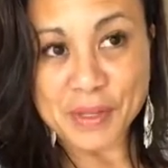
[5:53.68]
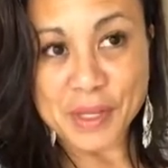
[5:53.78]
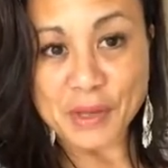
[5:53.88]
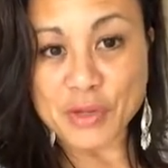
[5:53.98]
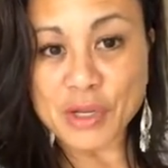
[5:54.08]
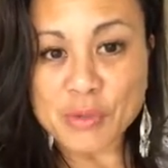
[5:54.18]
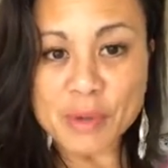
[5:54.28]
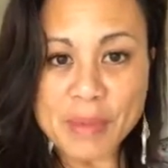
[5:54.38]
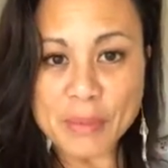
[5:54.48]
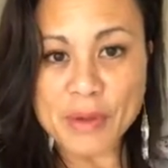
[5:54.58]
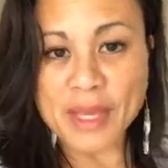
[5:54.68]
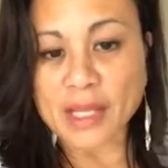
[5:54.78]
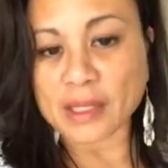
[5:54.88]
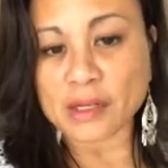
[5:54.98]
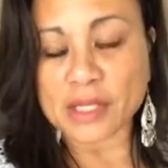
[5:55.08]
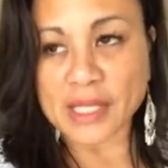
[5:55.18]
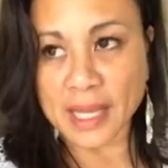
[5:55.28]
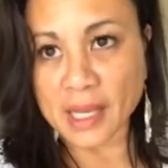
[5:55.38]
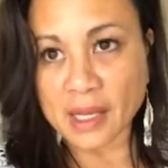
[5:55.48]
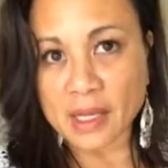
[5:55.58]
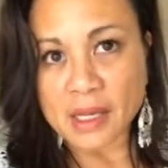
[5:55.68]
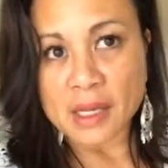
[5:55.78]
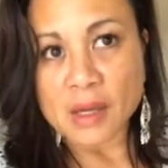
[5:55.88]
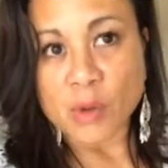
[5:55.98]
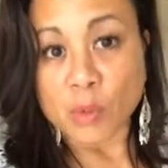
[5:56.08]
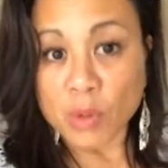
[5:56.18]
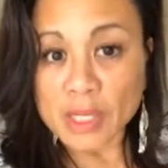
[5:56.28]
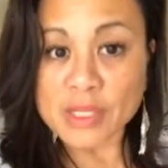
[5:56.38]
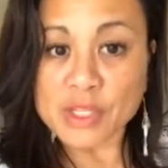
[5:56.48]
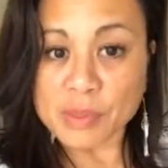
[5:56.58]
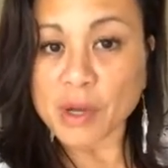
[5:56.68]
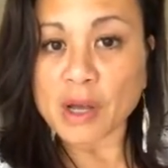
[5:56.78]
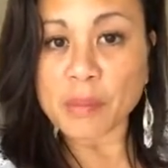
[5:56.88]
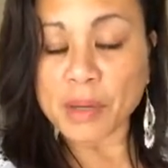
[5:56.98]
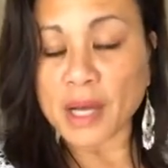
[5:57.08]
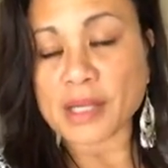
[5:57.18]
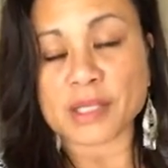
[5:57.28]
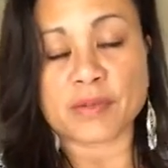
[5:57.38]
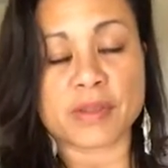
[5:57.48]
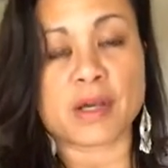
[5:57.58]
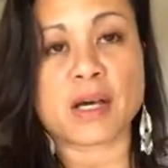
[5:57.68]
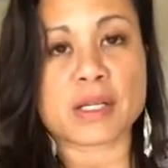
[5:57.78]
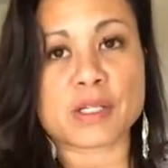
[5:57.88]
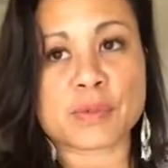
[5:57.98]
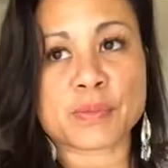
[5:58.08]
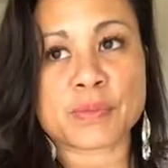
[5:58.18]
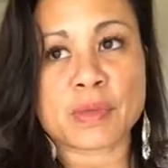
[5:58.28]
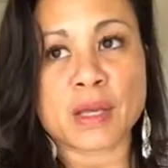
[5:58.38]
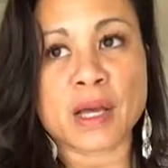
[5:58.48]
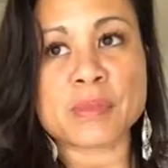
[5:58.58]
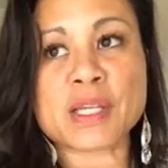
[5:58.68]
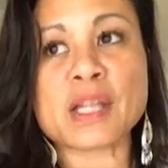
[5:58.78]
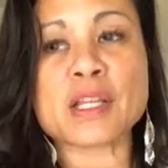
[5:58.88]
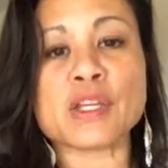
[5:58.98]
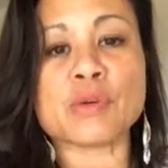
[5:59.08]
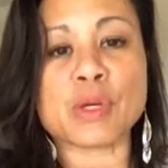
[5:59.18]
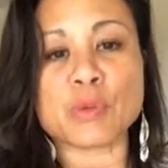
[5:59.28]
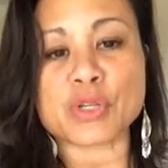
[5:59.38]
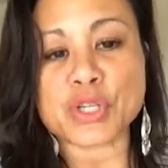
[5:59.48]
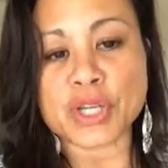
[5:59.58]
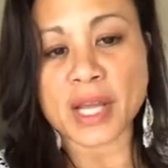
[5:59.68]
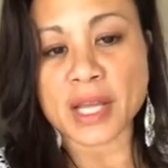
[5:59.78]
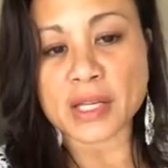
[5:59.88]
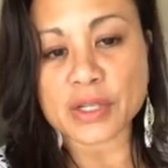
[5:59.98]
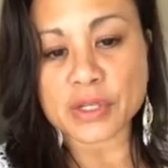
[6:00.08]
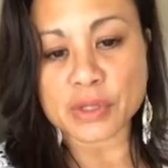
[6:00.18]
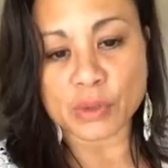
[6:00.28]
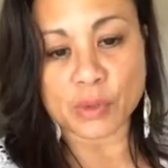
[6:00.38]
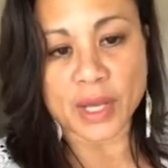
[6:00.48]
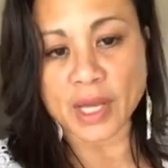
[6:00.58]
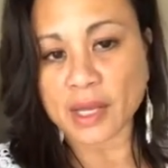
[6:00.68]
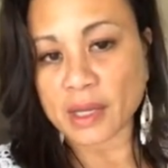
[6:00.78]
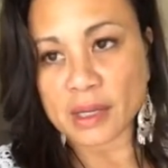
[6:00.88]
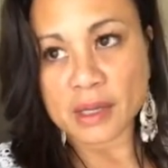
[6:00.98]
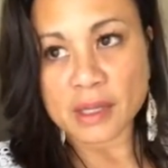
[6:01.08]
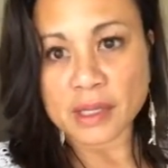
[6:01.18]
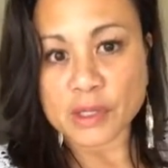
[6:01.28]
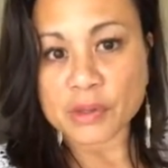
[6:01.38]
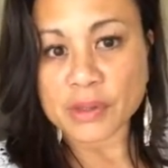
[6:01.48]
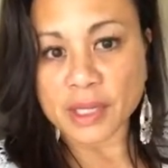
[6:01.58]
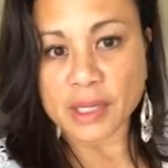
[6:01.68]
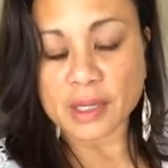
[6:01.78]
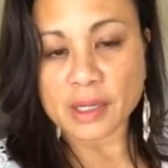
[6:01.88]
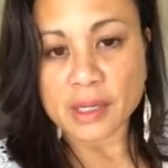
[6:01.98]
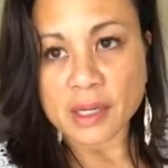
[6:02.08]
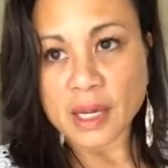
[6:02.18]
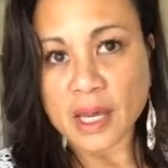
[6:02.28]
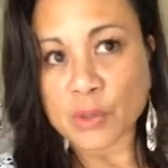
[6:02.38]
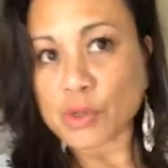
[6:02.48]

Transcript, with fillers: If you can remember that little saying, one small positive thought, I'm telling you, it will change the way that you think and it will